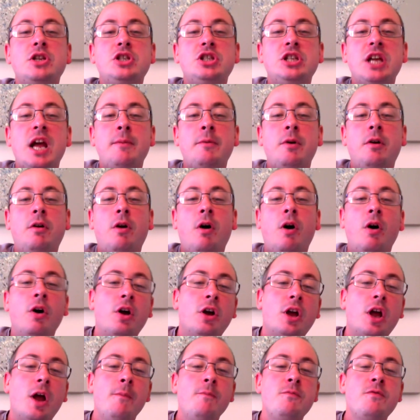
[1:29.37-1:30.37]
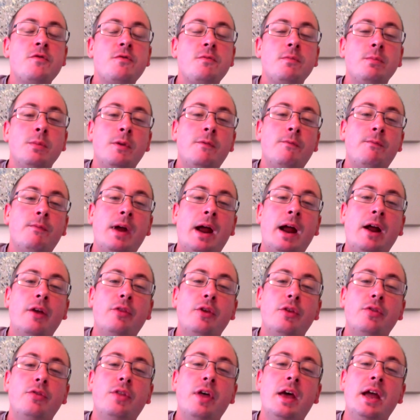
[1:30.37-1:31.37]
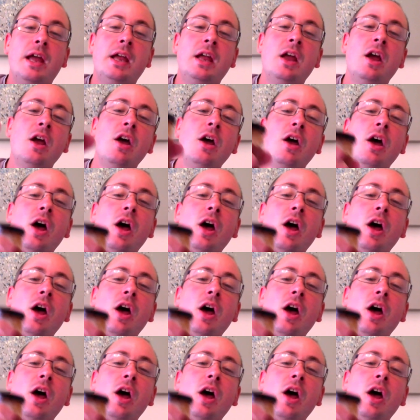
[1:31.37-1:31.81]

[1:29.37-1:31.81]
Jamaroc comes from the fact that they